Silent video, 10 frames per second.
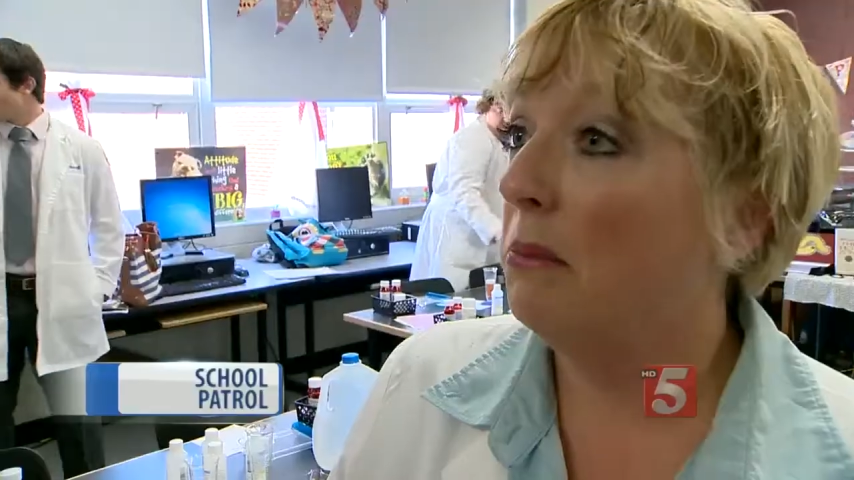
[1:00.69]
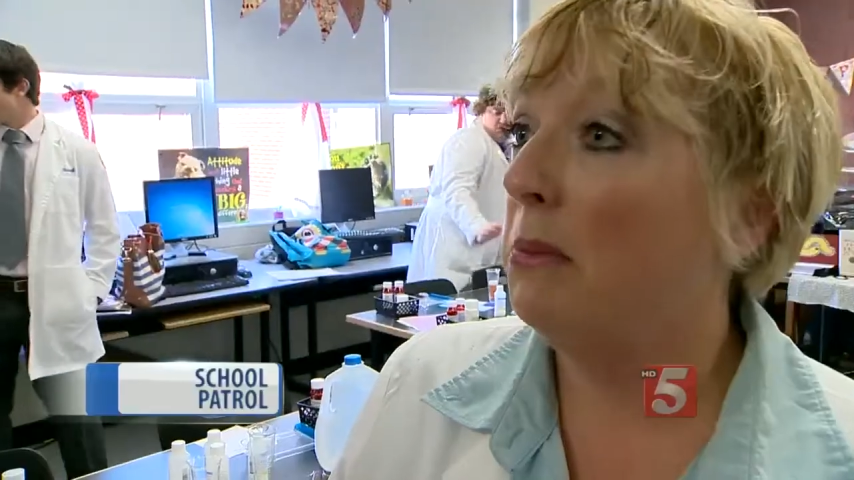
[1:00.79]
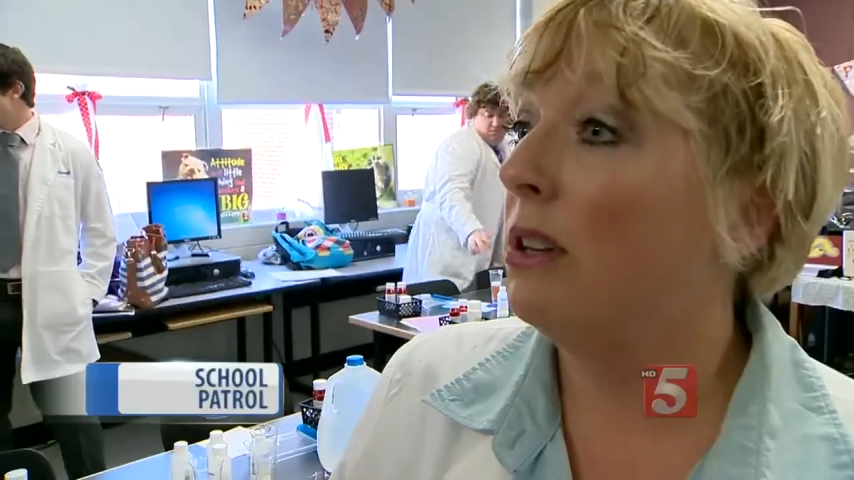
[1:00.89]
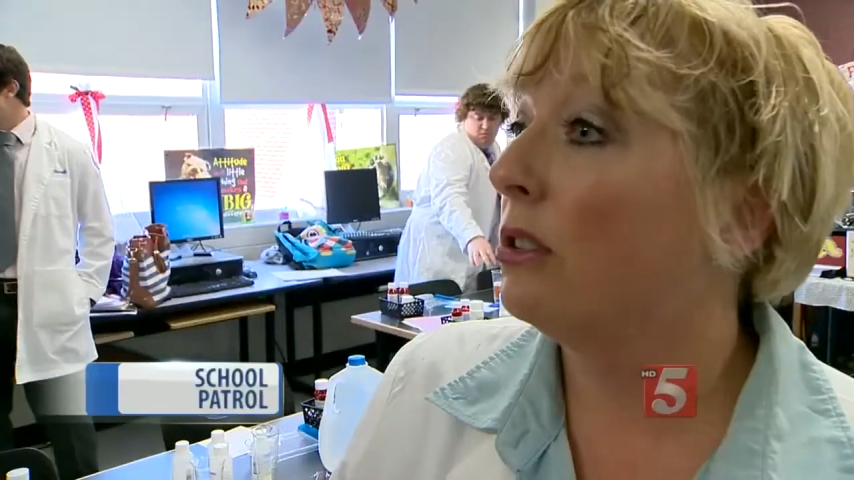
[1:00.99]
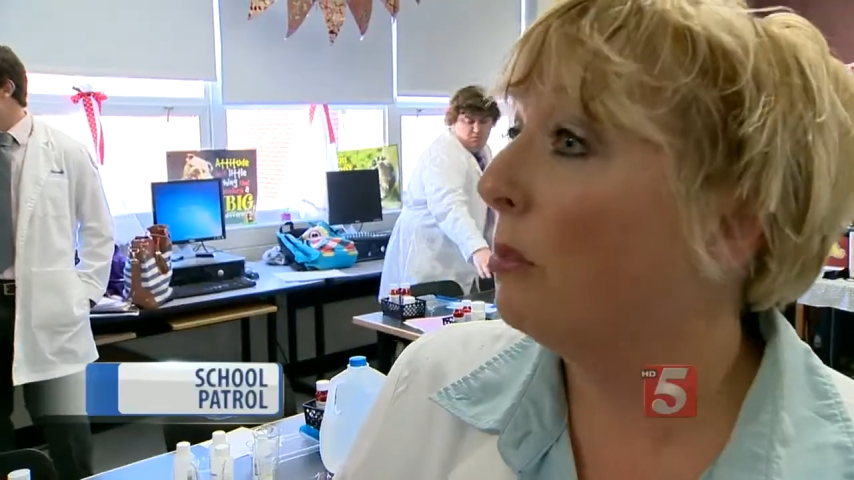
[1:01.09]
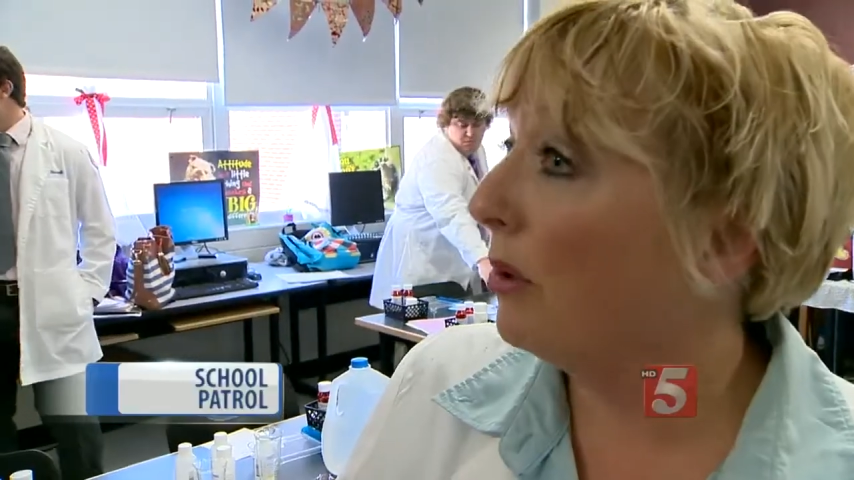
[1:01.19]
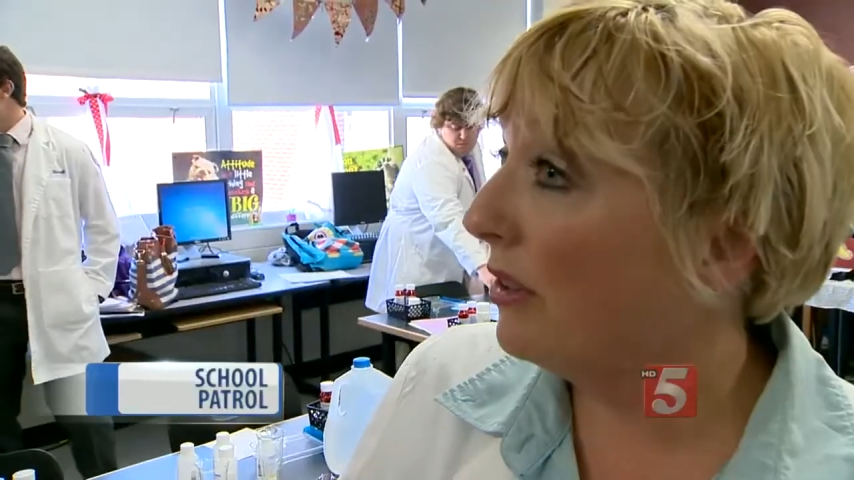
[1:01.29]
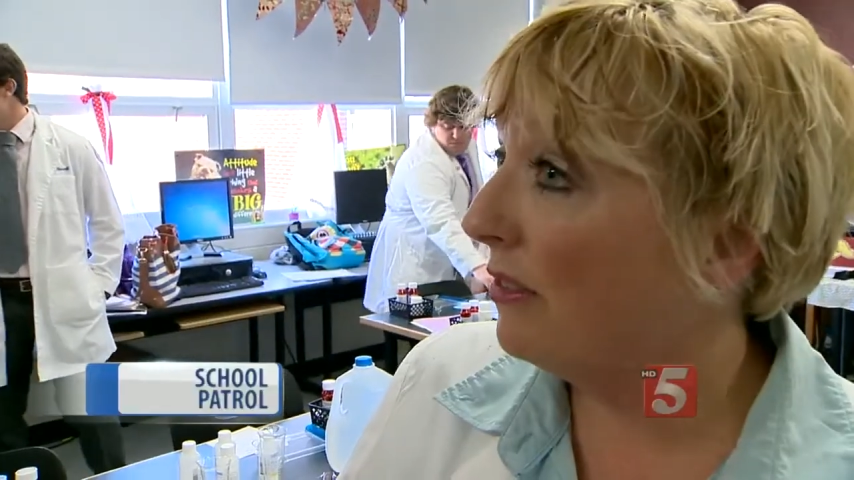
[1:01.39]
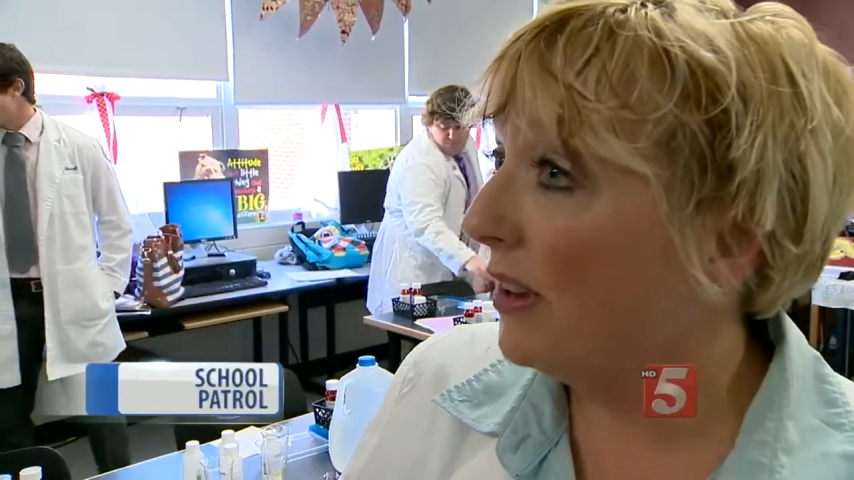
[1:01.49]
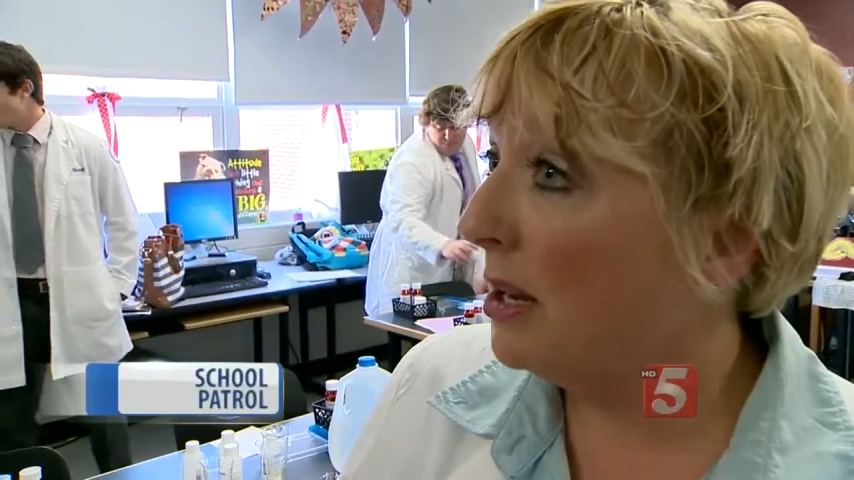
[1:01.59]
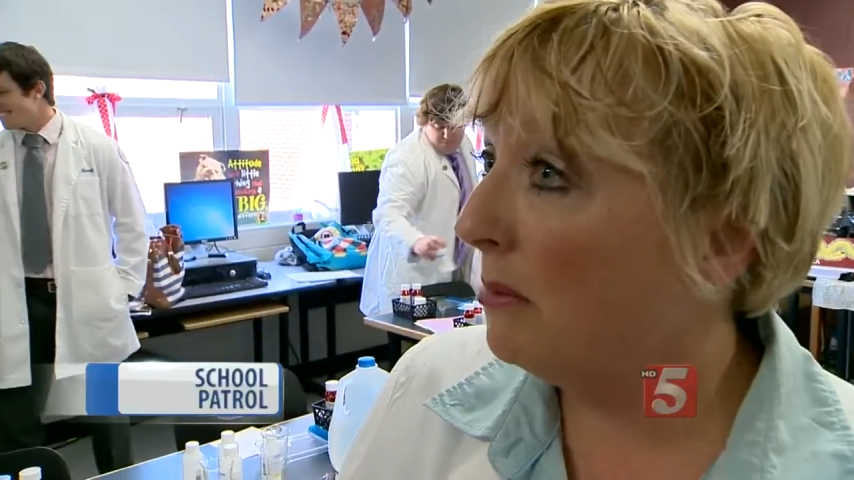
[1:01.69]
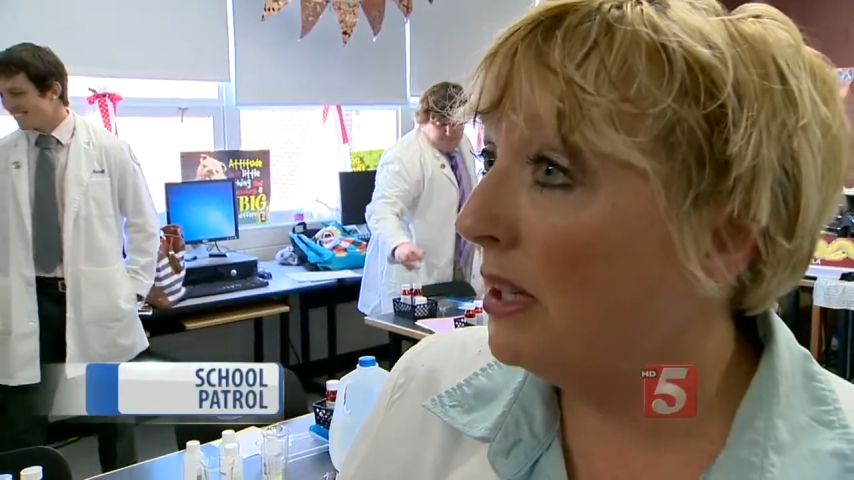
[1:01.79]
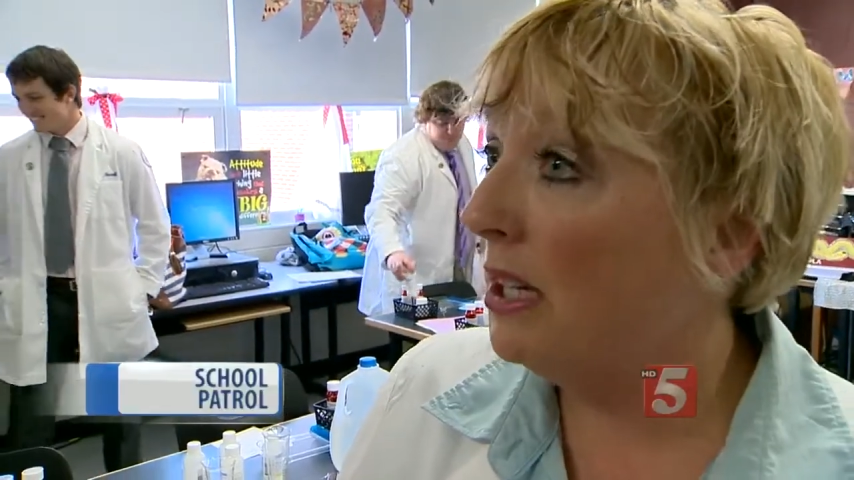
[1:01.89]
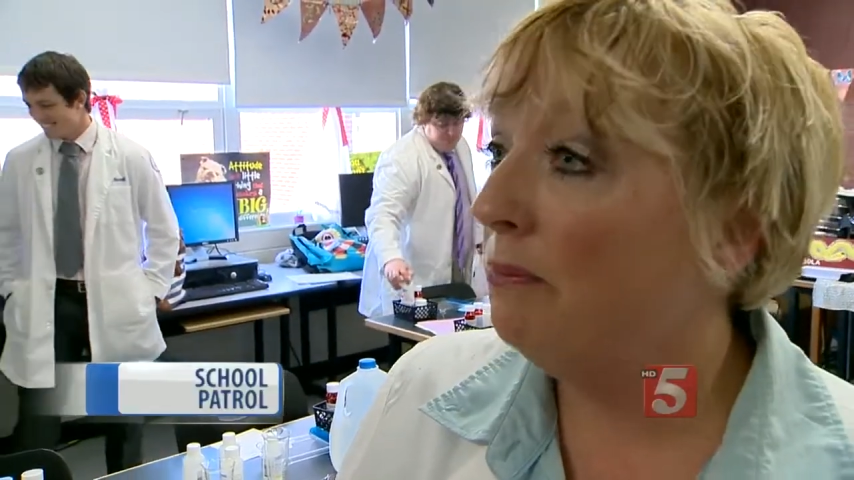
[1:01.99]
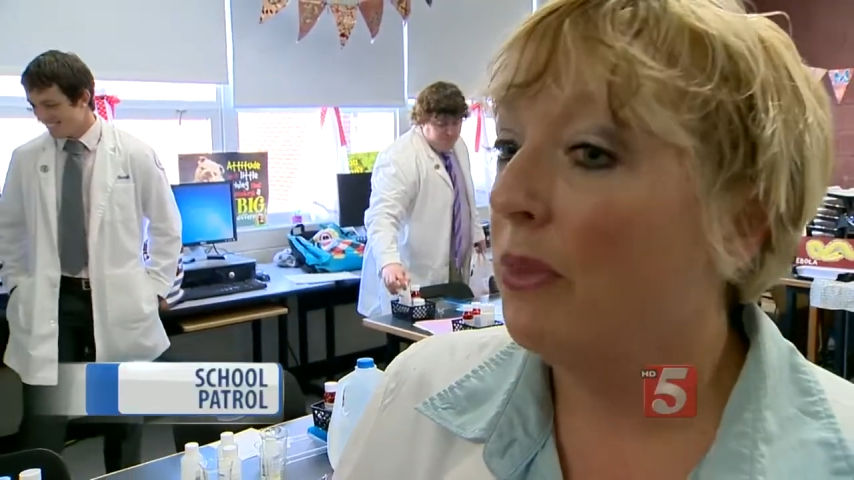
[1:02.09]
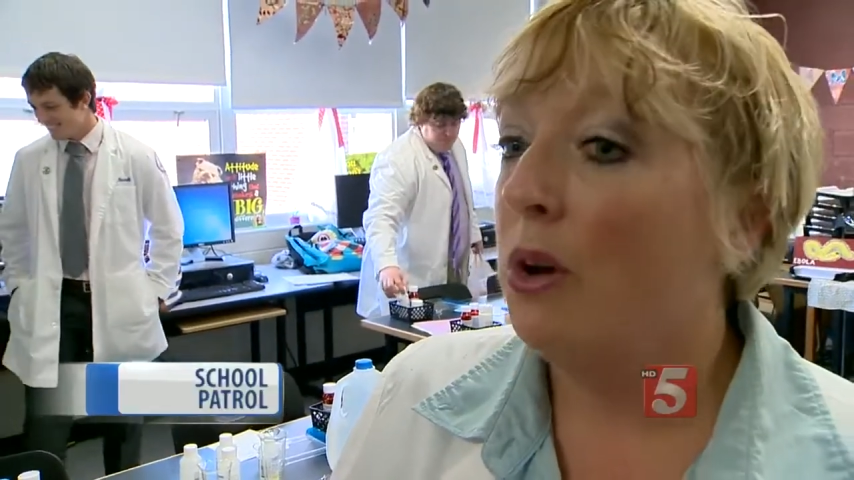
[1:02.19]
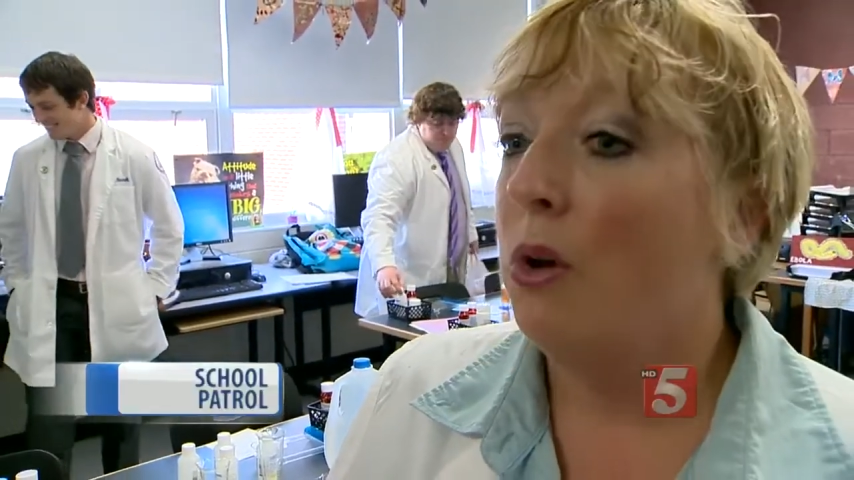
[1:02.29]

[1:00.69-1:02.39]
maybe to support the family